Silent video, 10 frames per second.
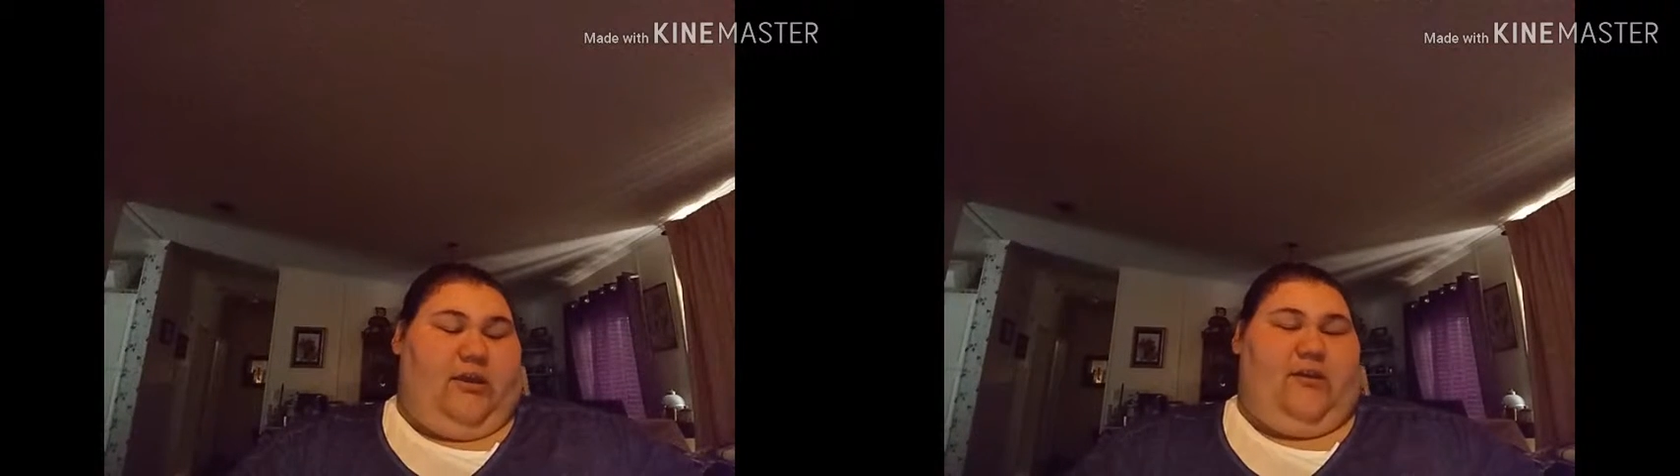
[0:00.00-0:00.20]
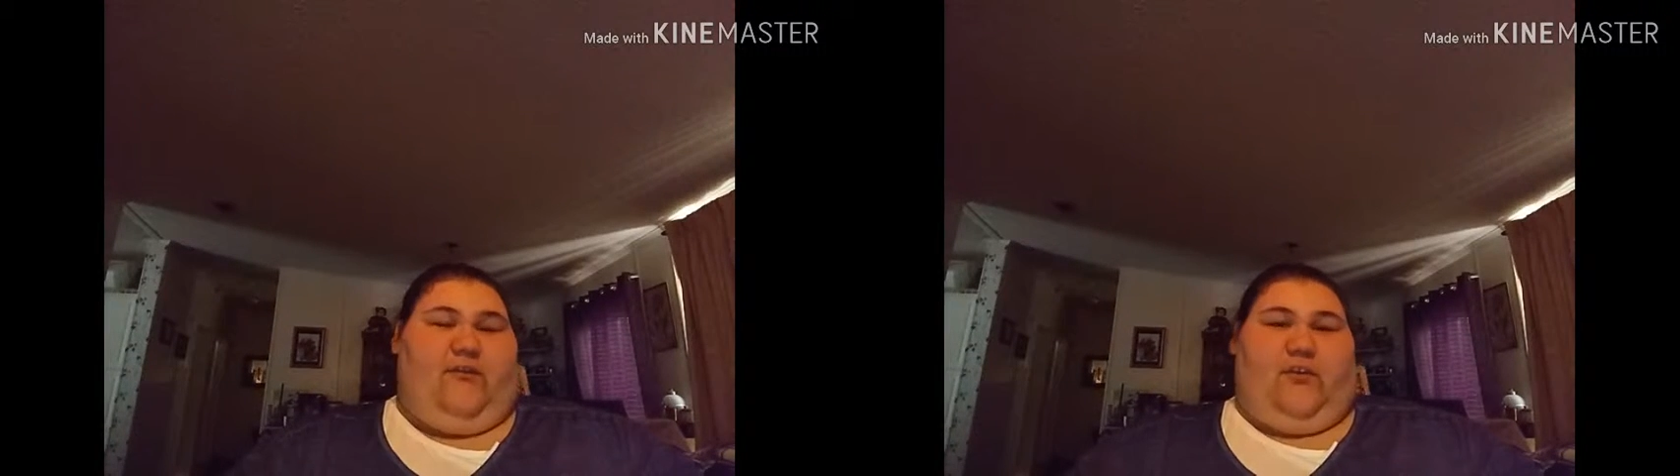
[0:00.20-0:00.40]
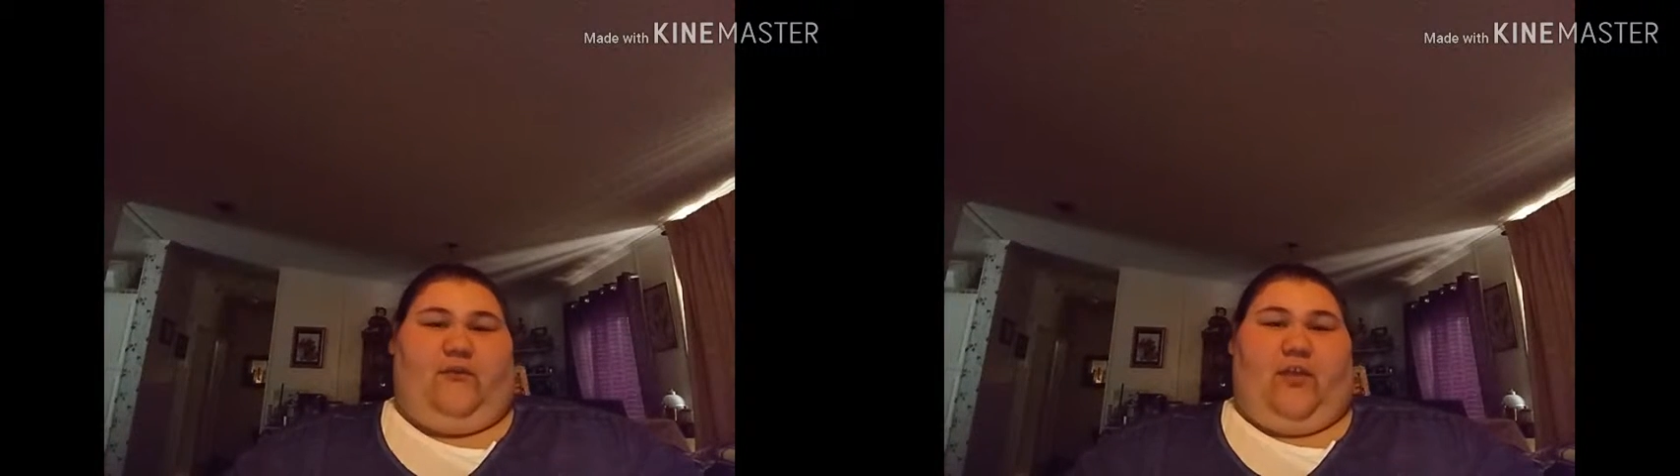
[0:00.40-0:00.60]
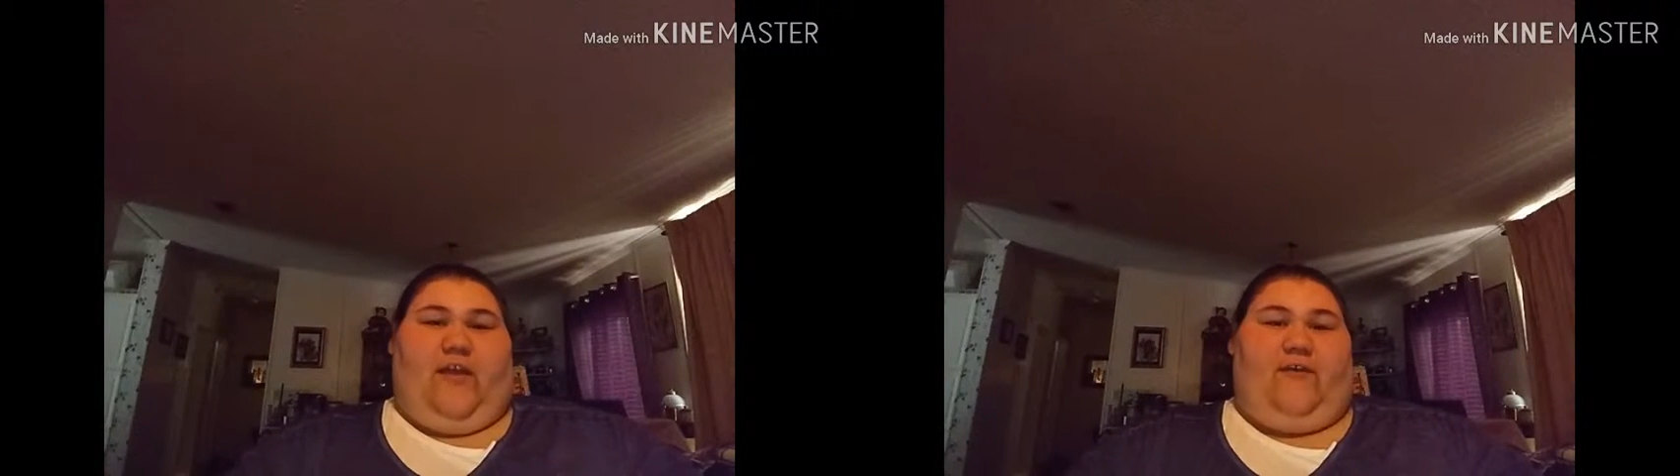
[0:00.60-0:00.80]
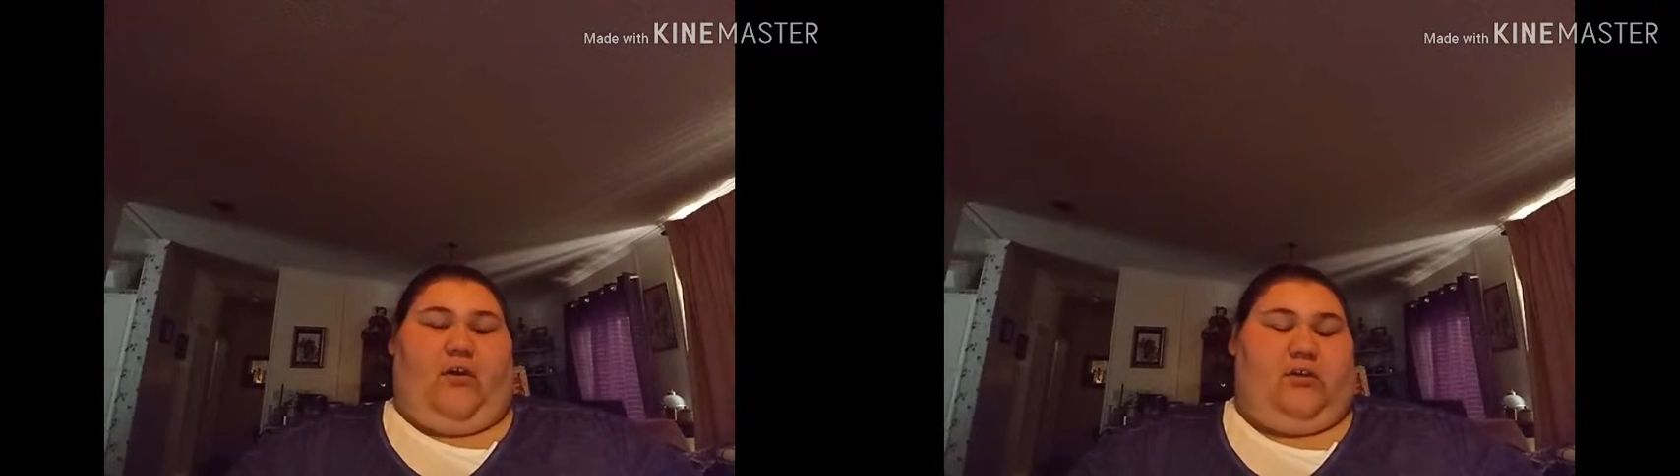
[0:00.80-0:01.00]
if your
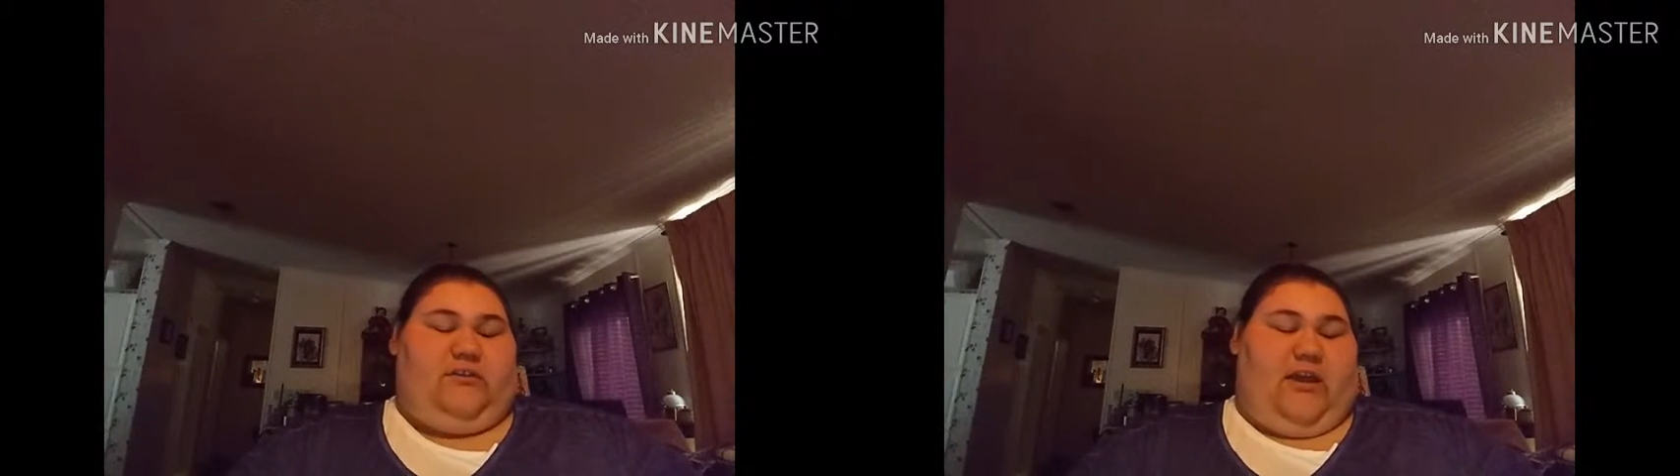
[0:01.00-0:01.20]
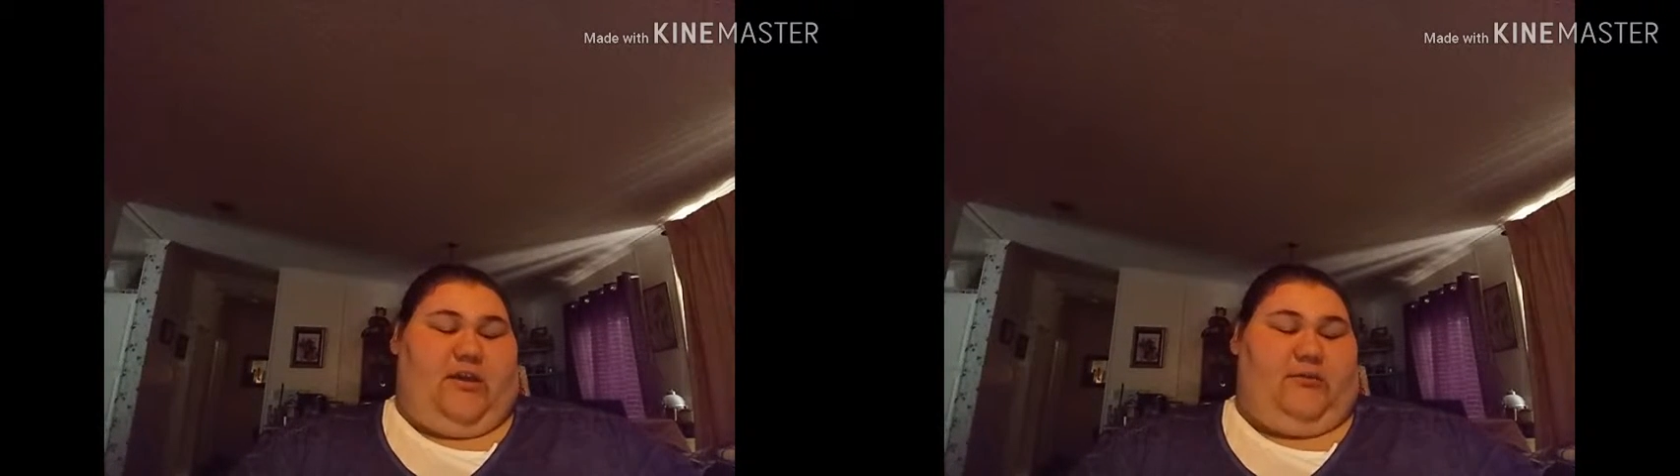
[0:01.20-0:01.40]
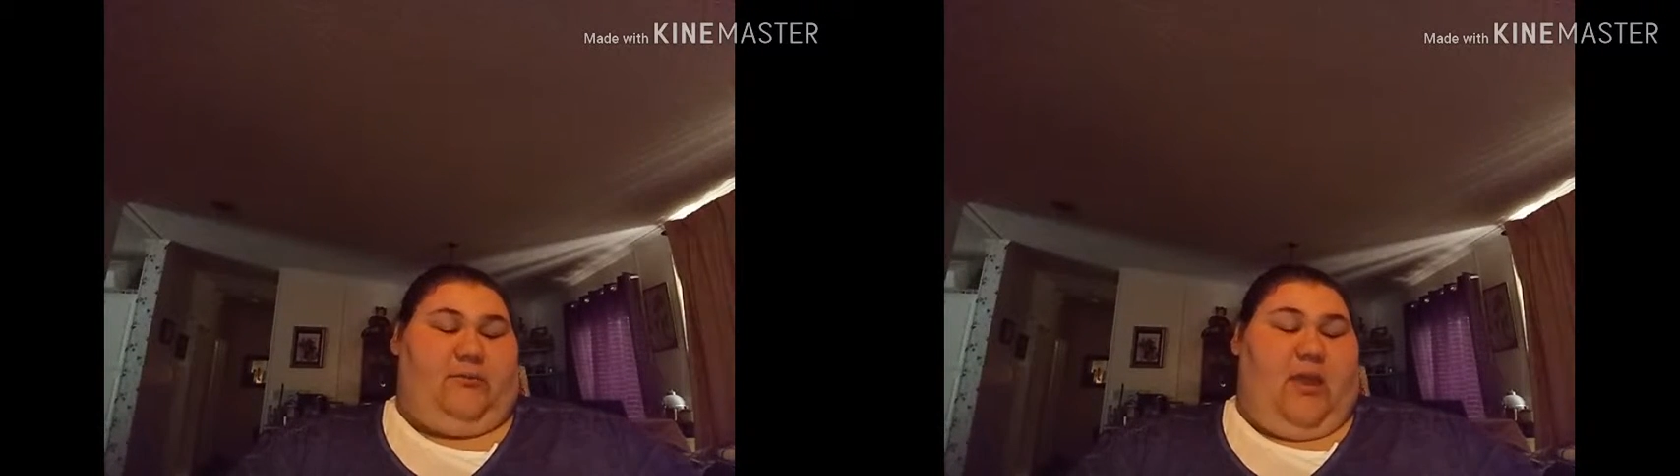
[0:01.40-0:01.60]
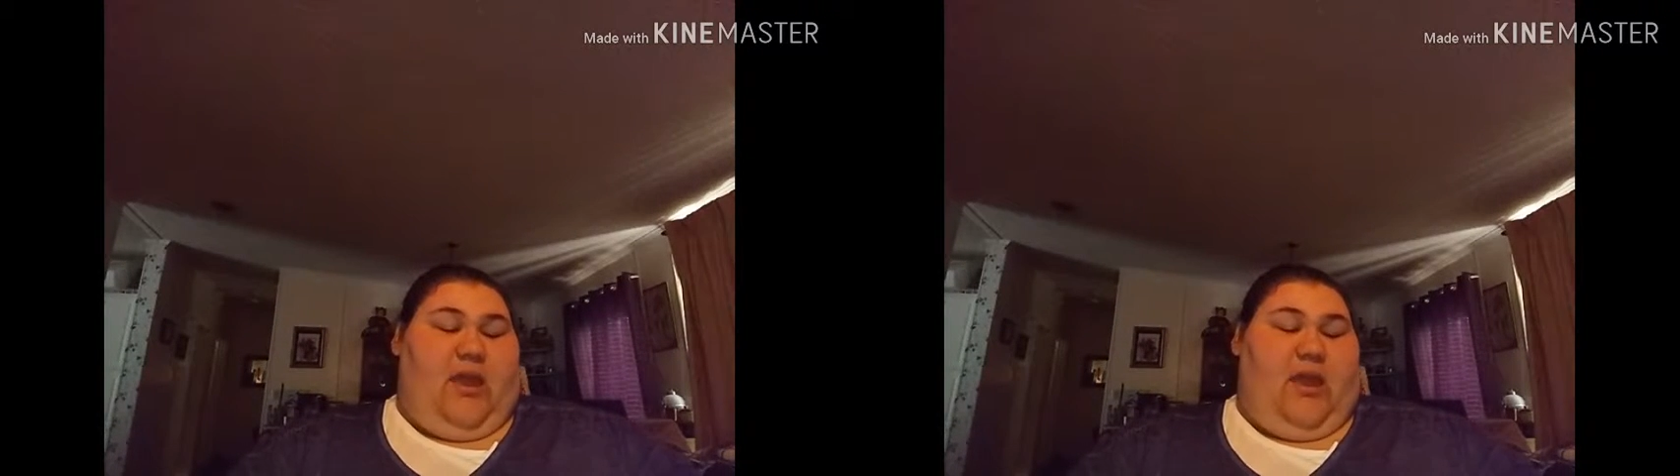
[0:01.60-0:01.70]
fly falls down,